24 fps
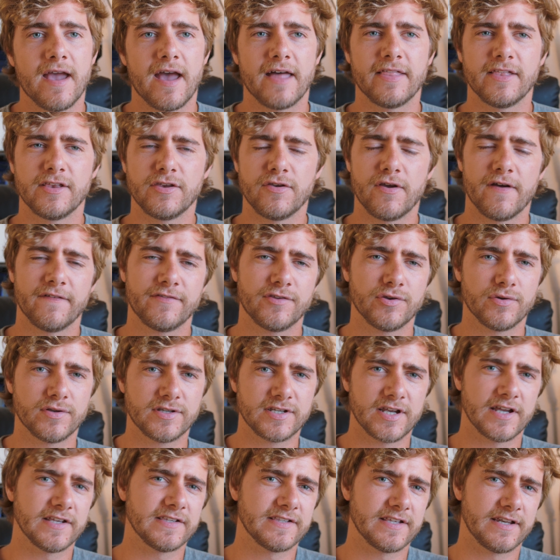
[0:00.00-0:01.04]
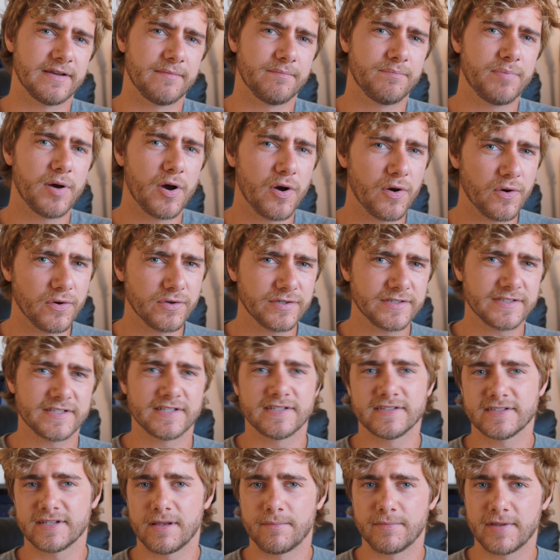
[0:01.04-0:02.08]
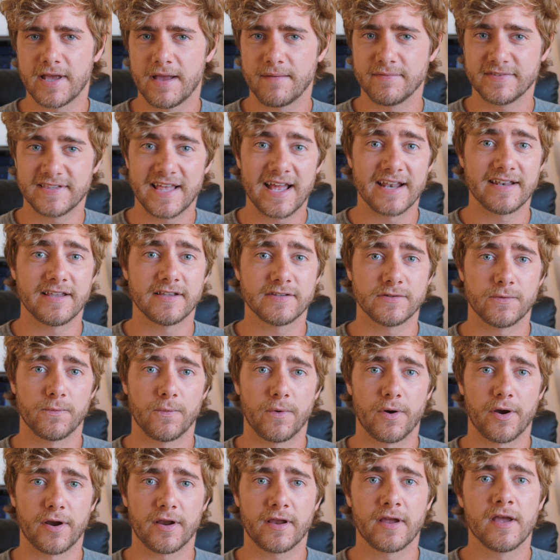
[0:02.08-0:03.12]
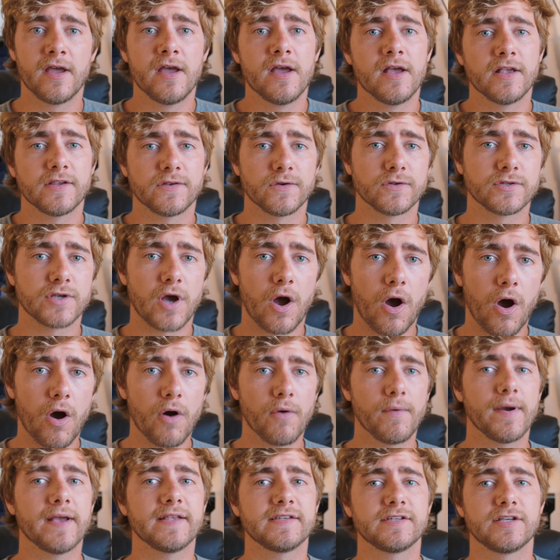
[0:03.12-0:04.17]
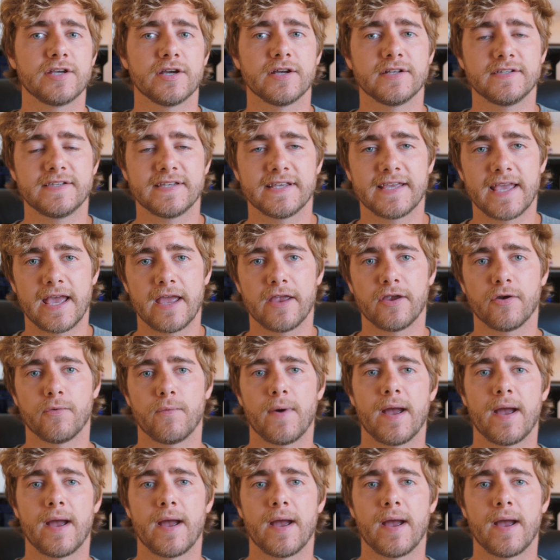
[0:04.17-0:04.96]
and then you have to adjust it in post, and sometimes that doesn't work. So it's always good to get your